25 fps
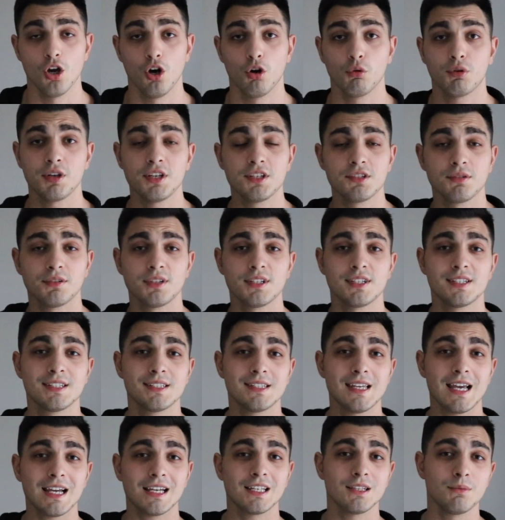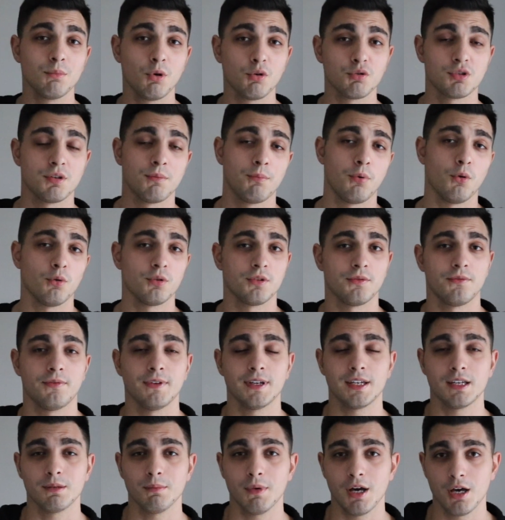Okay, so the second most important
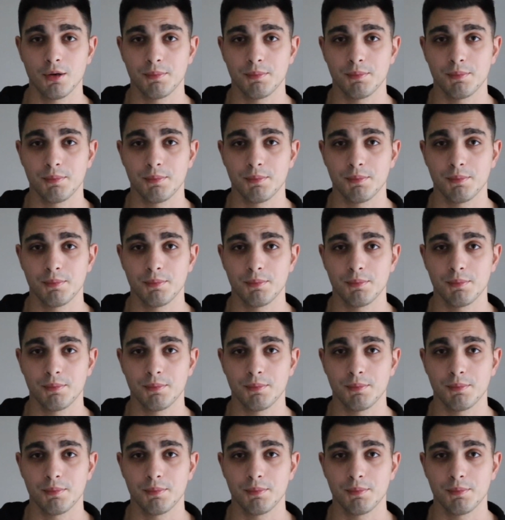thing in my